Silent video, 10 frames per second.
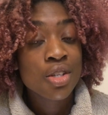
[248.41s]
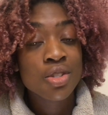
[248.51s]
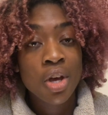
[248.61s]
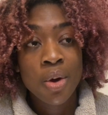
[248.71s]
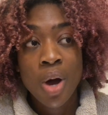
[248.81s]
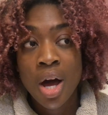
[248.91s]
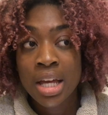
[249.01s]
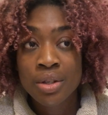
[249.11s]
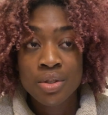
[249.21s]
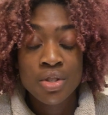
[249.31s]
So
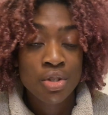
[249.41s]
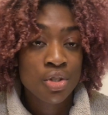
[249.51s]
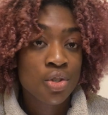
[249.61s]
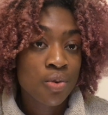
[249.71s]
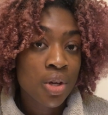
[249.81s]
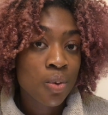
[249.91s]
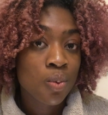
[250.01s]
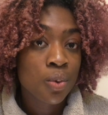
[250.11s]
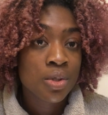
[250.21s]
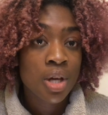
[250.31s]
I used to just drink
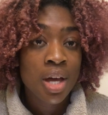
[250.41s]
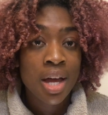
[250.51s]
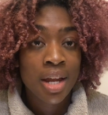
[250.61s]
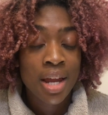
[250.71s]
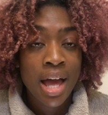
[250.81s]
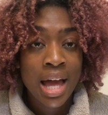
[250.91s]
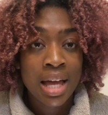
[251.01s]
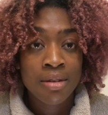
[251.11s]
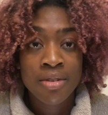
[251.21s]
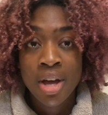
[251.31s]
water and
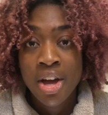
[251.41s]
have